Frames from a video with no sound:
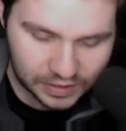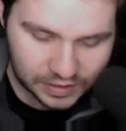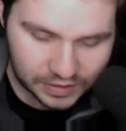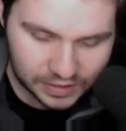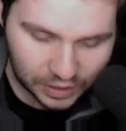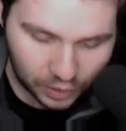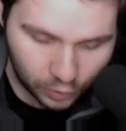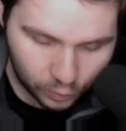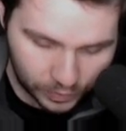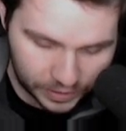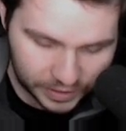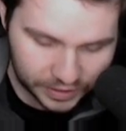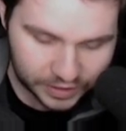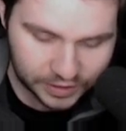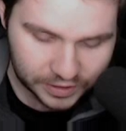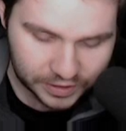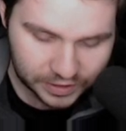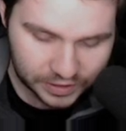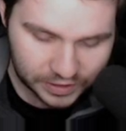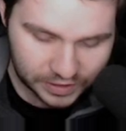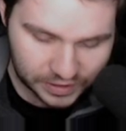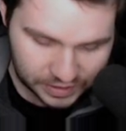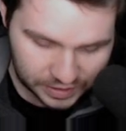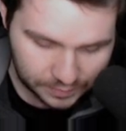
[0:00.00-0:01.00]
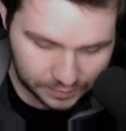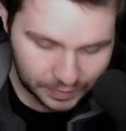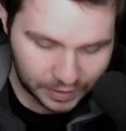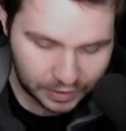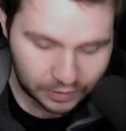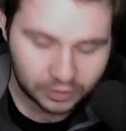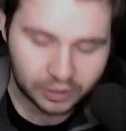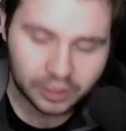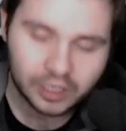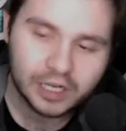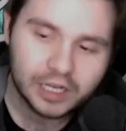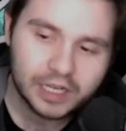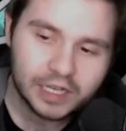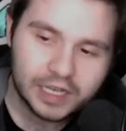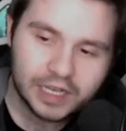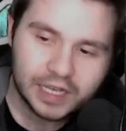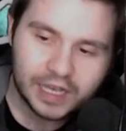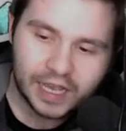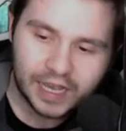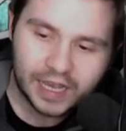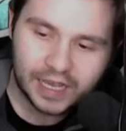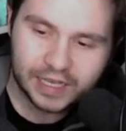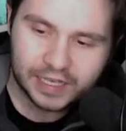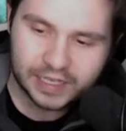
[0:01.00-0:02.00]
Awakening Z power.
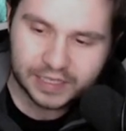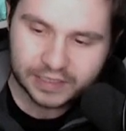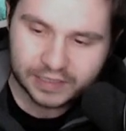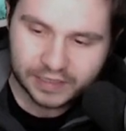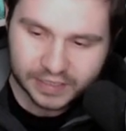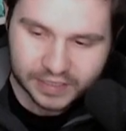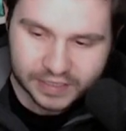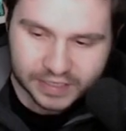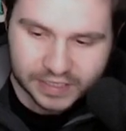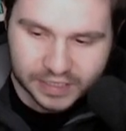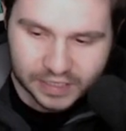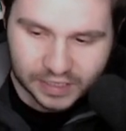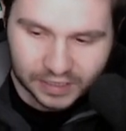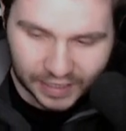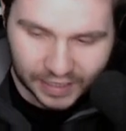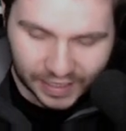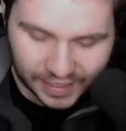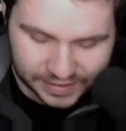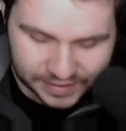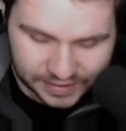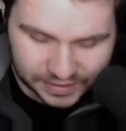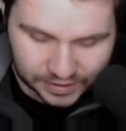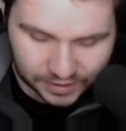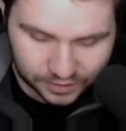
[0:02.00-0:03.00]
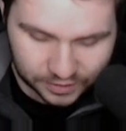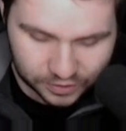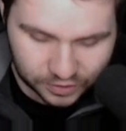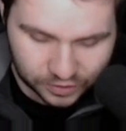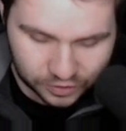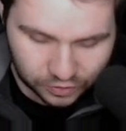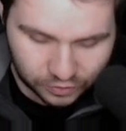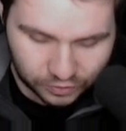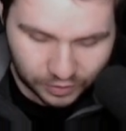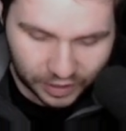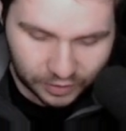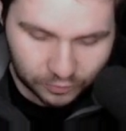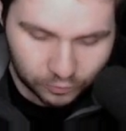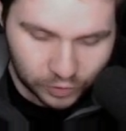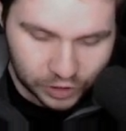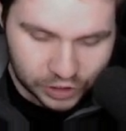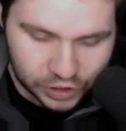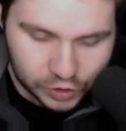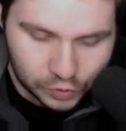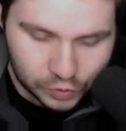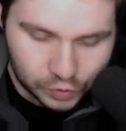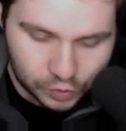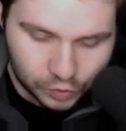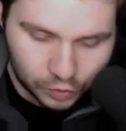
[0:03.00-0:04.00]
And this is the last thing to do. And once
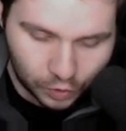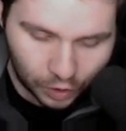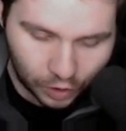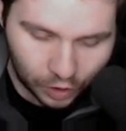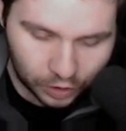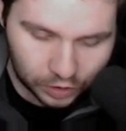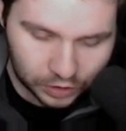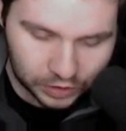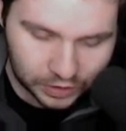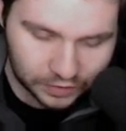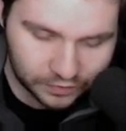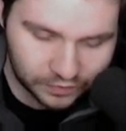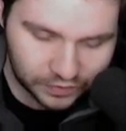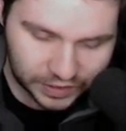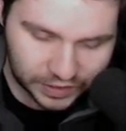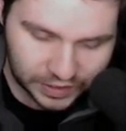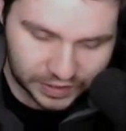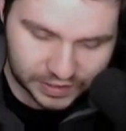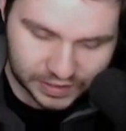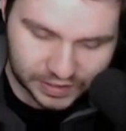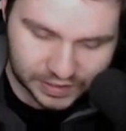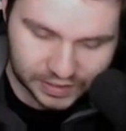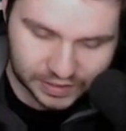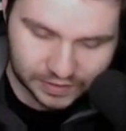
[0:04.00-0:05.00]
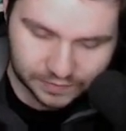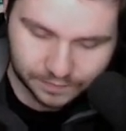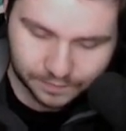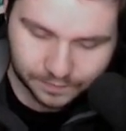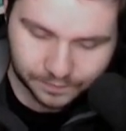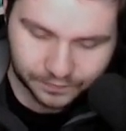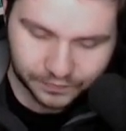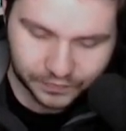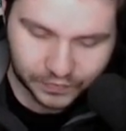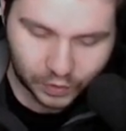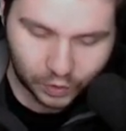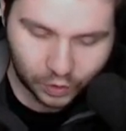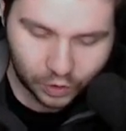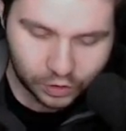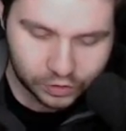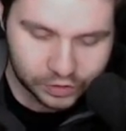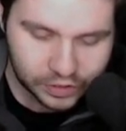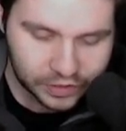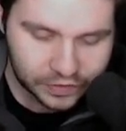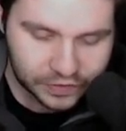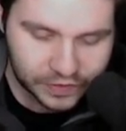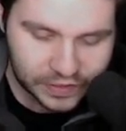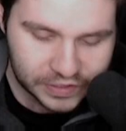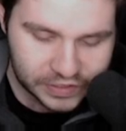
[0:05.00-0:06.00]
you do all of this, all
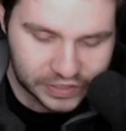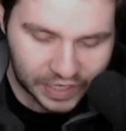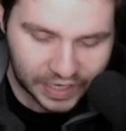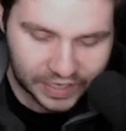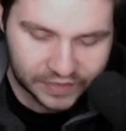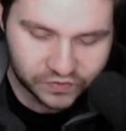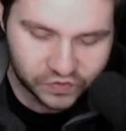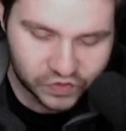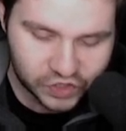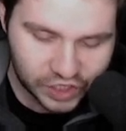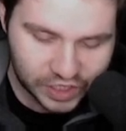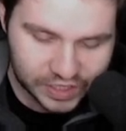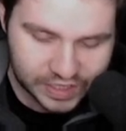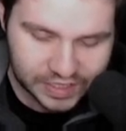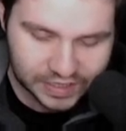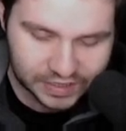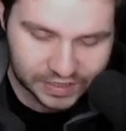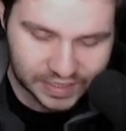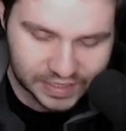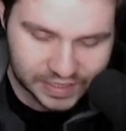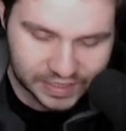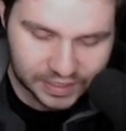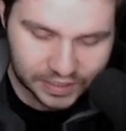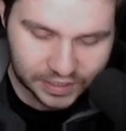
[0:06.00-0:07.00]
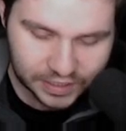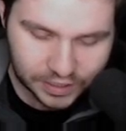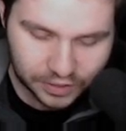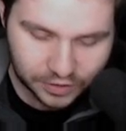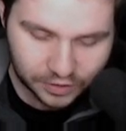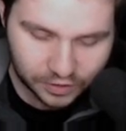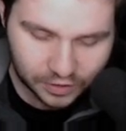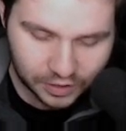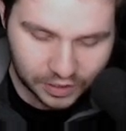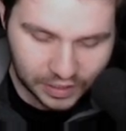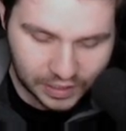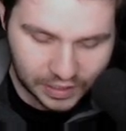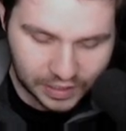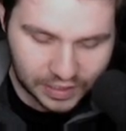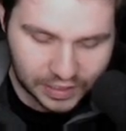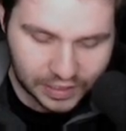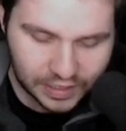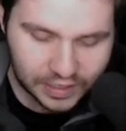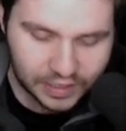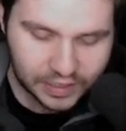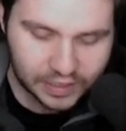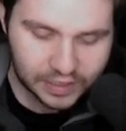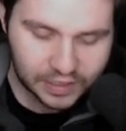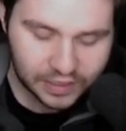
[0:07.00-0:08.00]
the things I've just listed here,
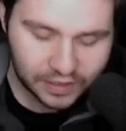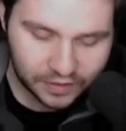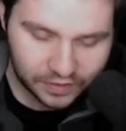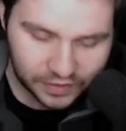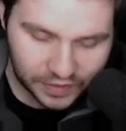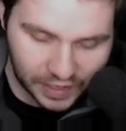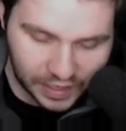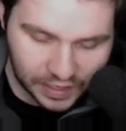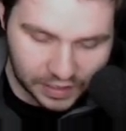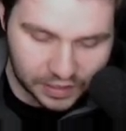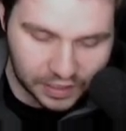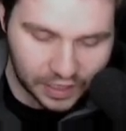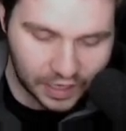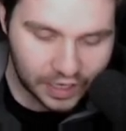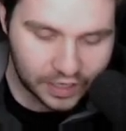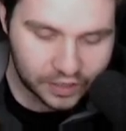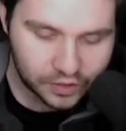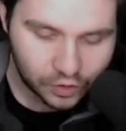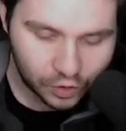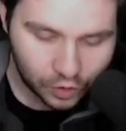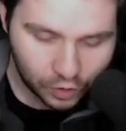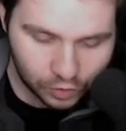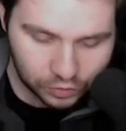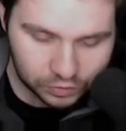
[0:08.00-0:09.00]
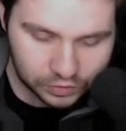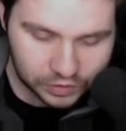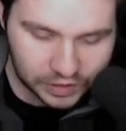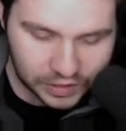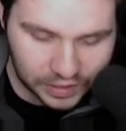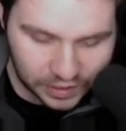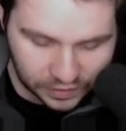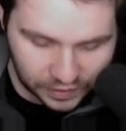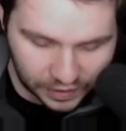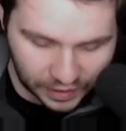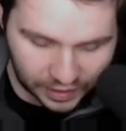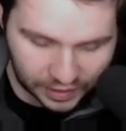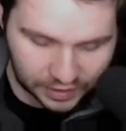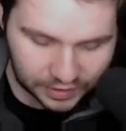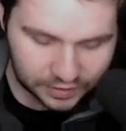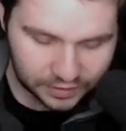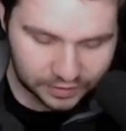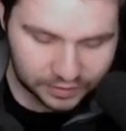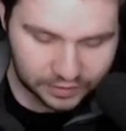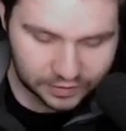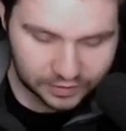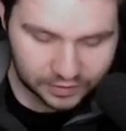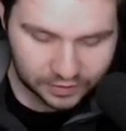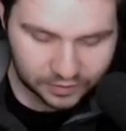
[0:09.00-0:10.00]
then and only
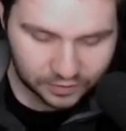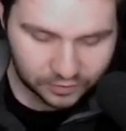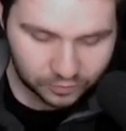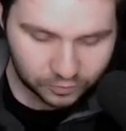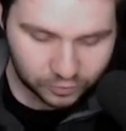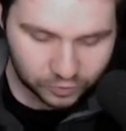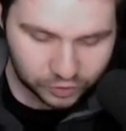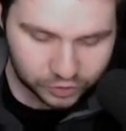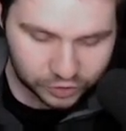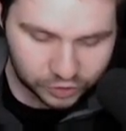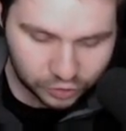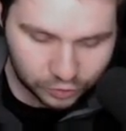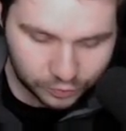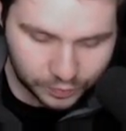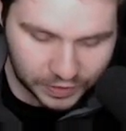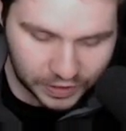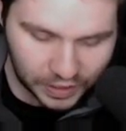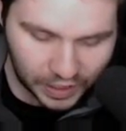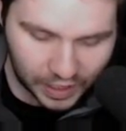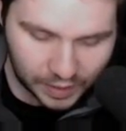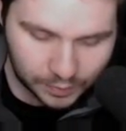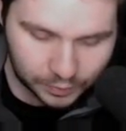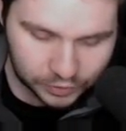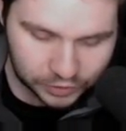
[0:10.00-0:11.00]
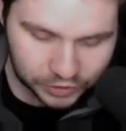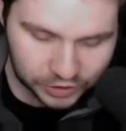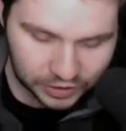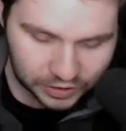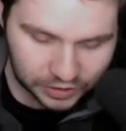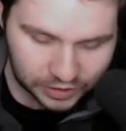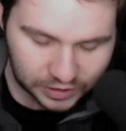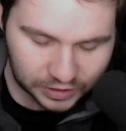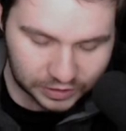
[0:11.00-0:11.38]
then will you be able to